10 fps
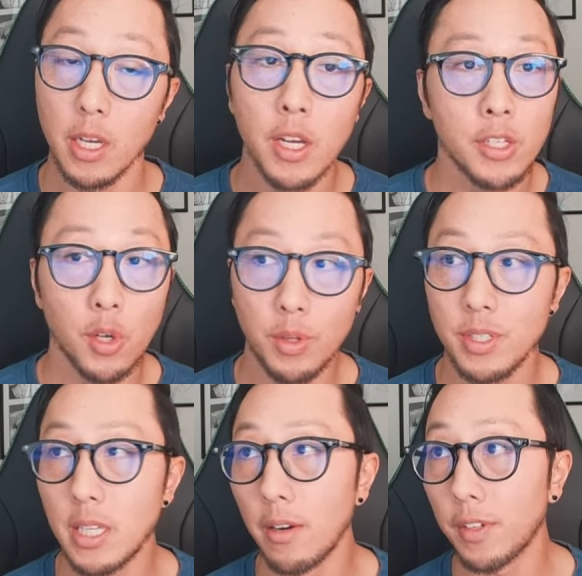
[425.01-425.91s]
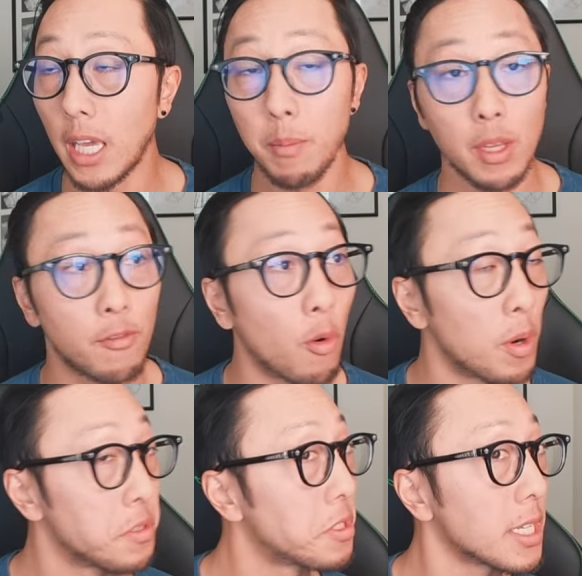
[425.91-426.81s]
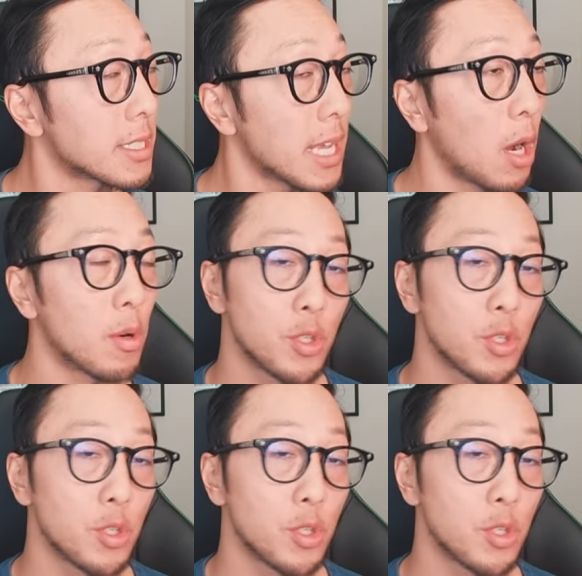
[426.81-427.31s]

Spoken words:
So instead of gaming for 6 hours,